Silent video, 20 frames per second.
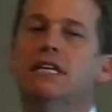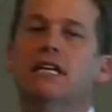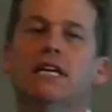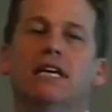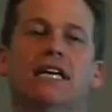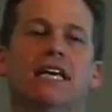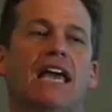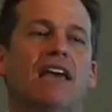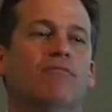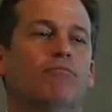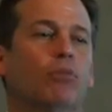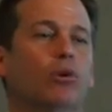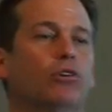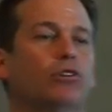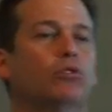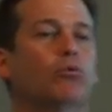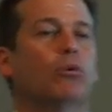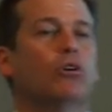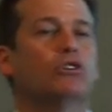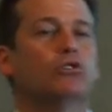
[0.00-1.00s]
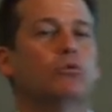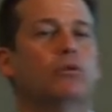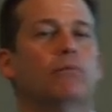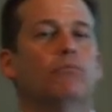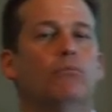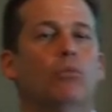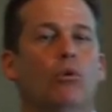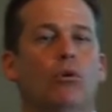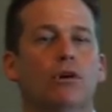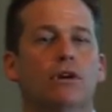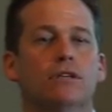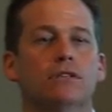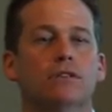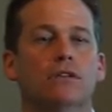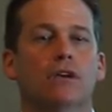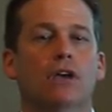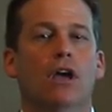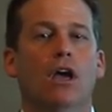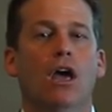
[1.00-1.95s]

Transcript: Dina gave birth to our twin boys.